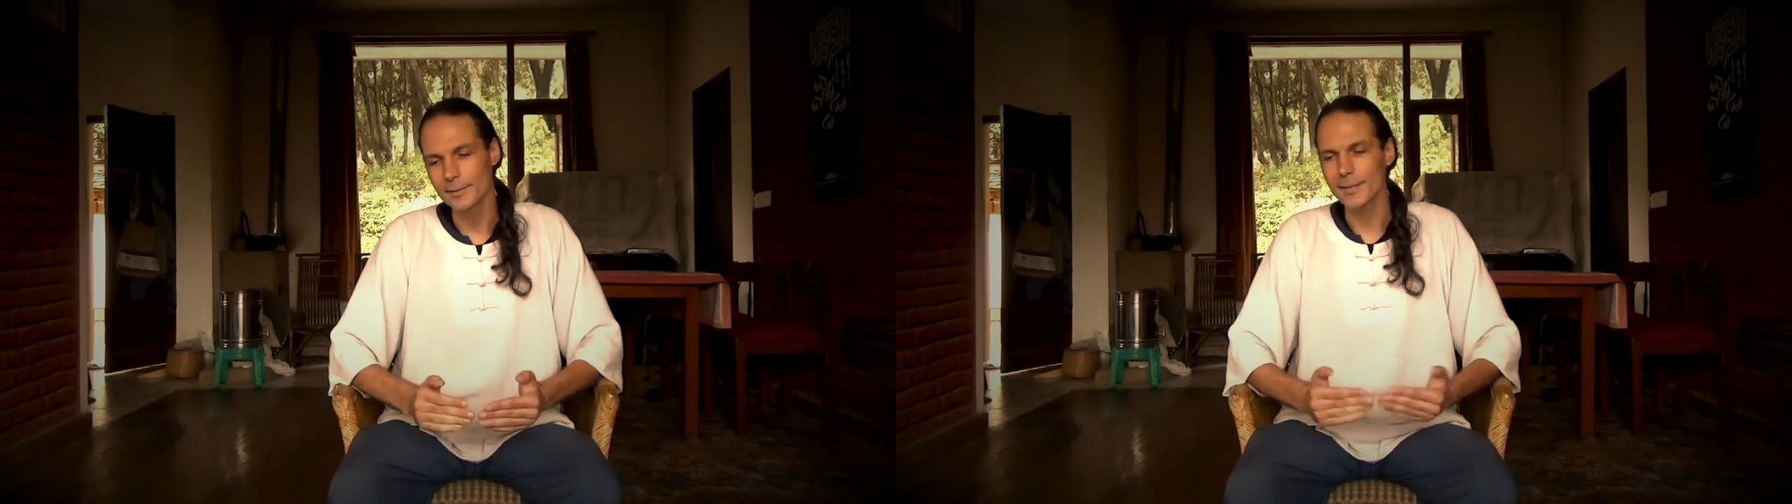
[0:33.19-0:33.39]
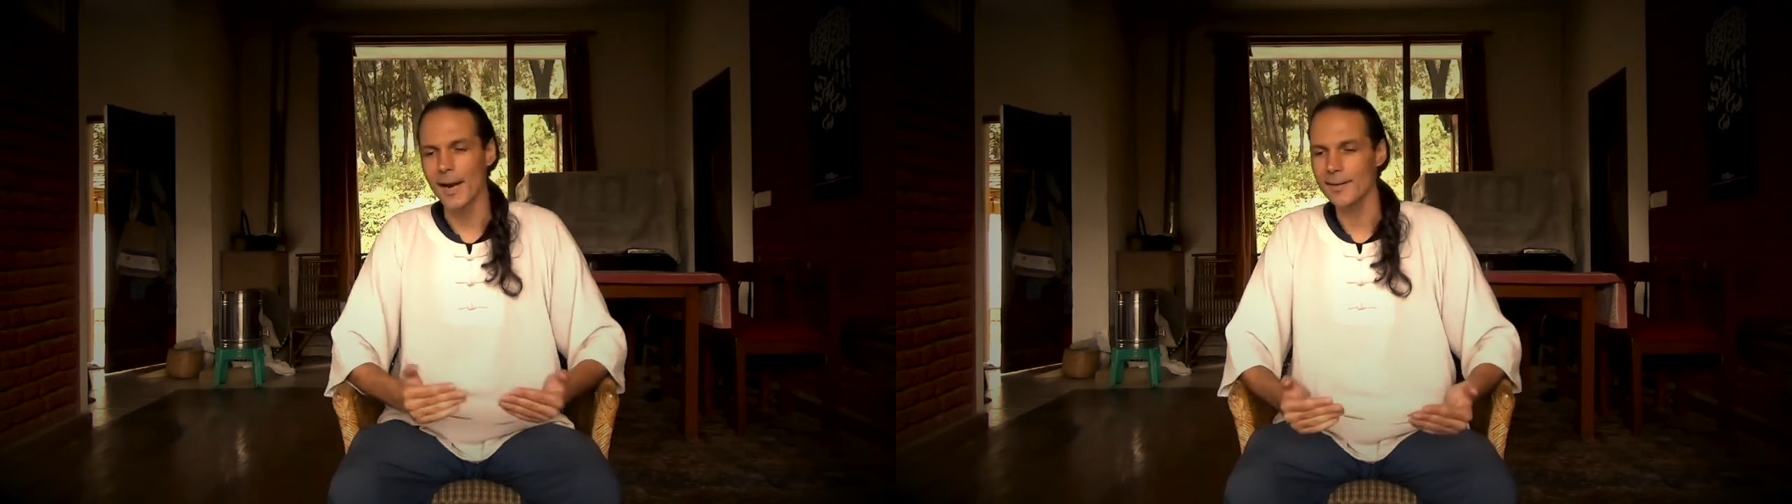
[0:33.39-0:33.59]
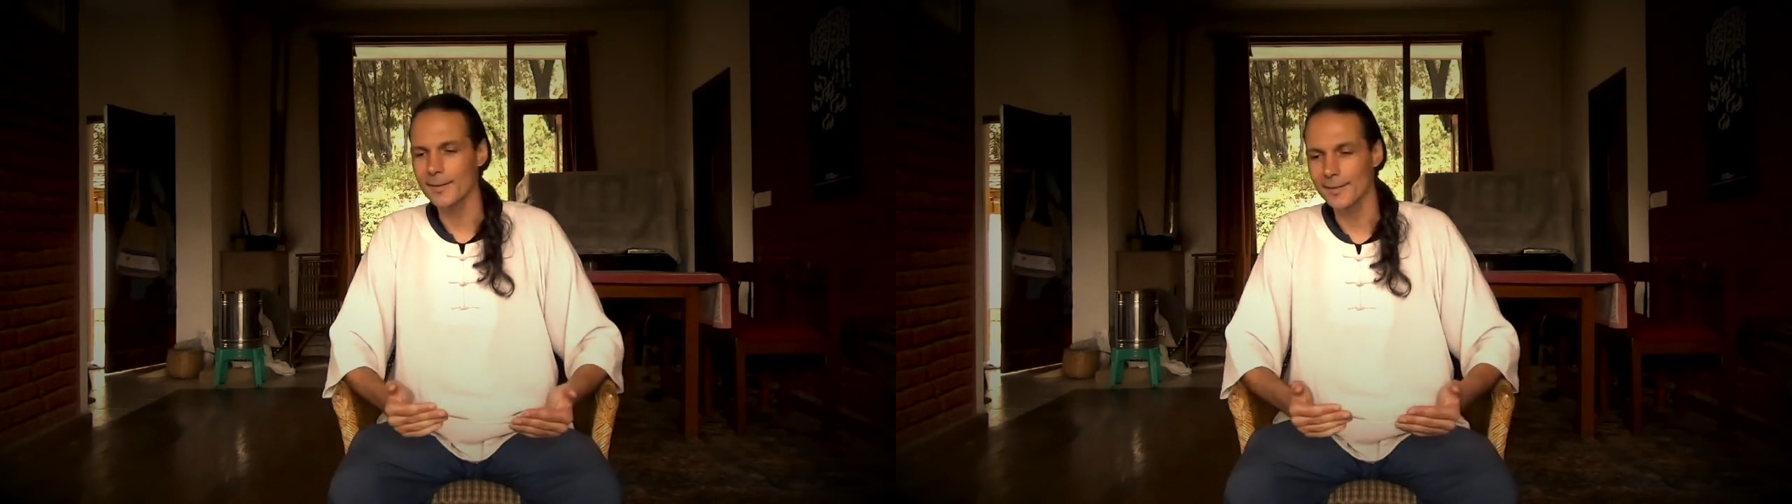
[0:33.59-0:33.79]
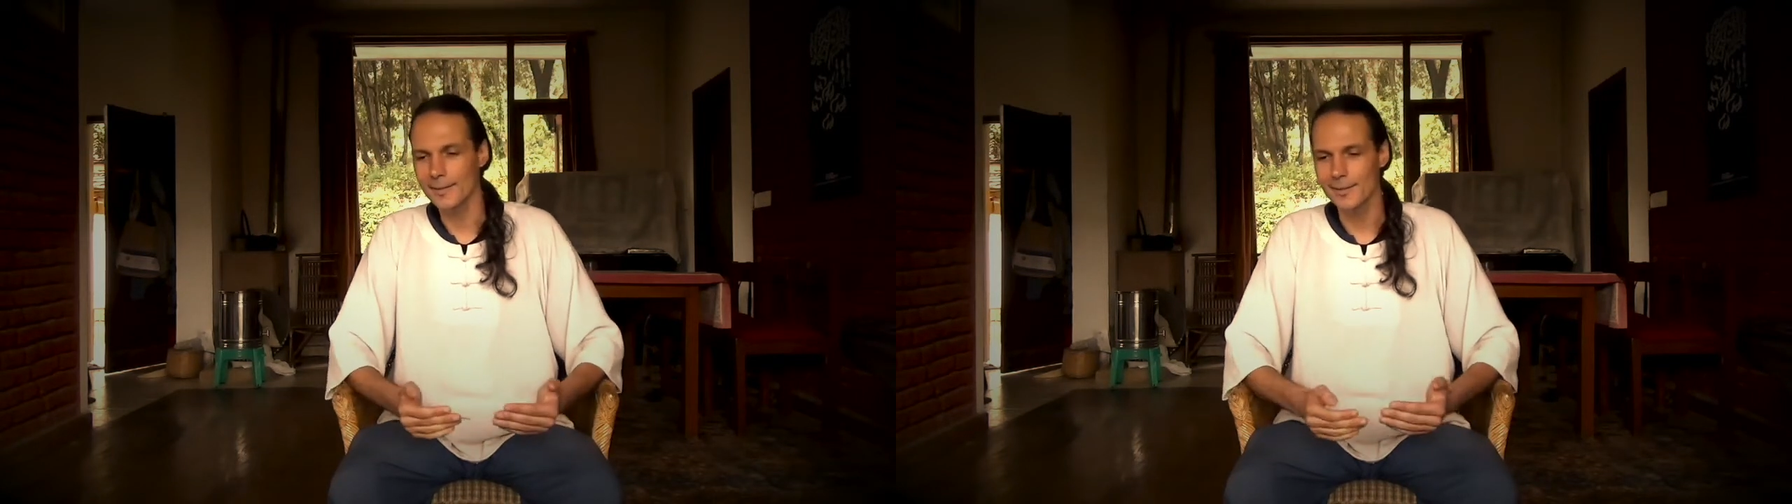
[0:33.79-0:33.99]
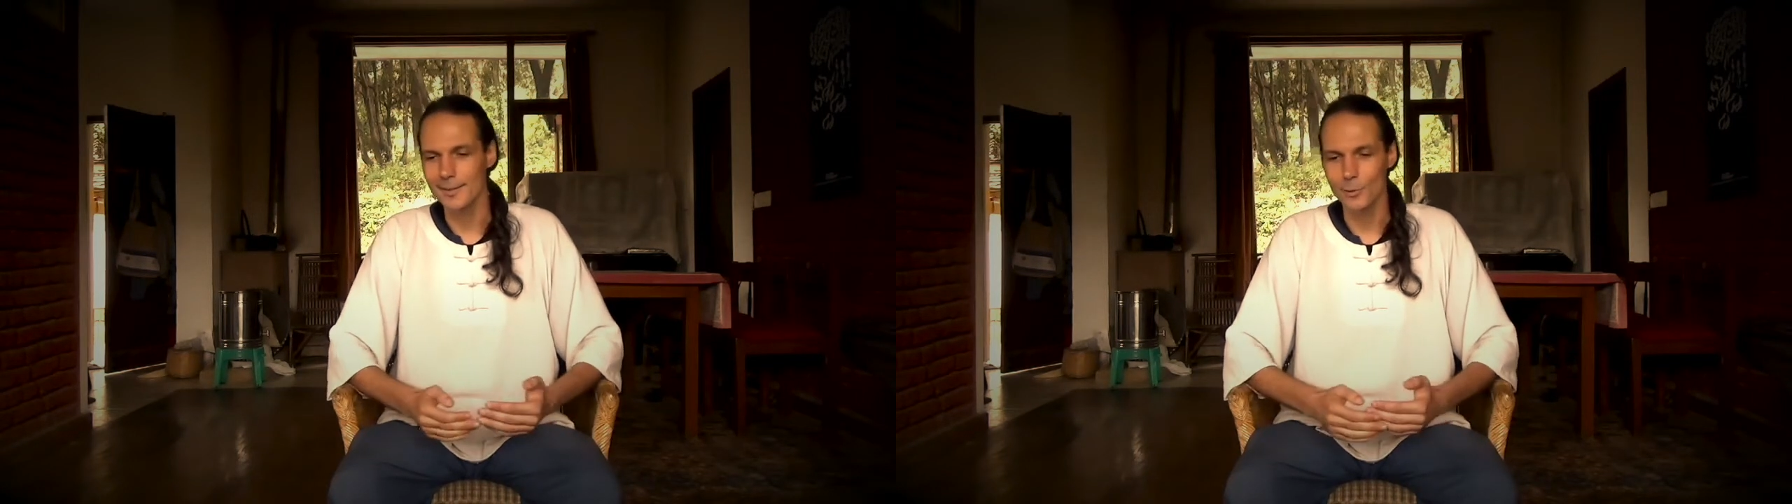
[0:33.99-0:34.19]
started
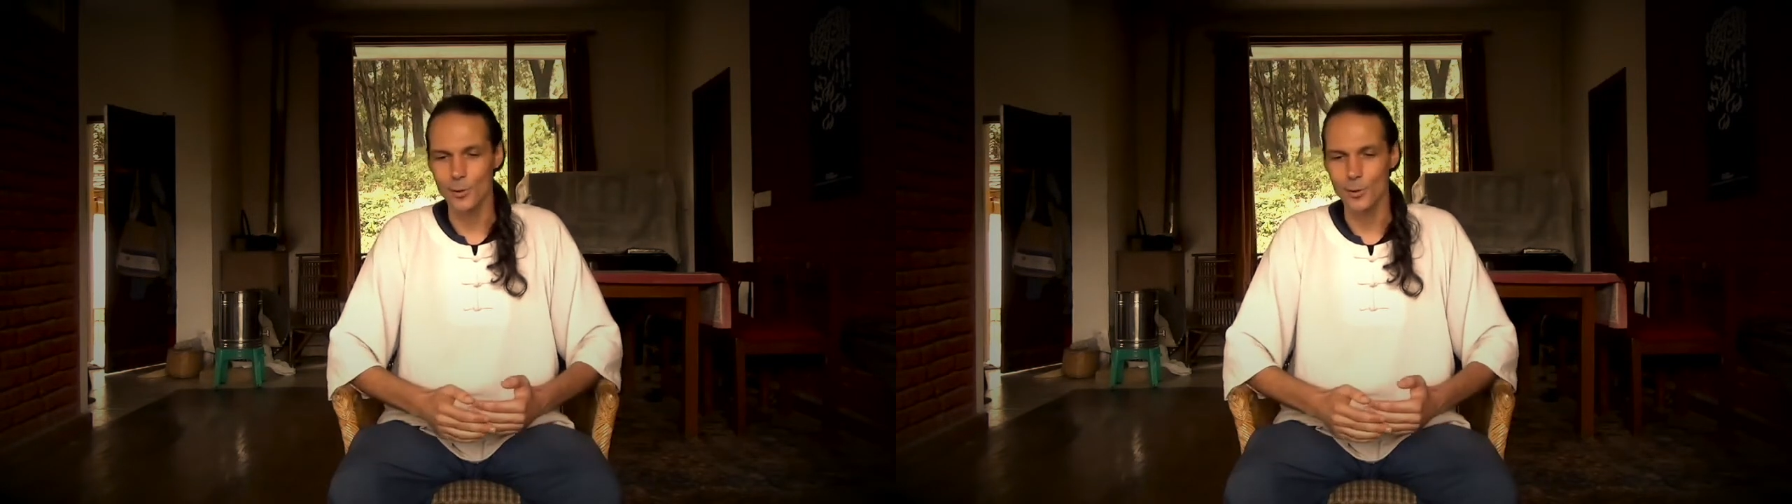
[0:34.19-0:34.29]
his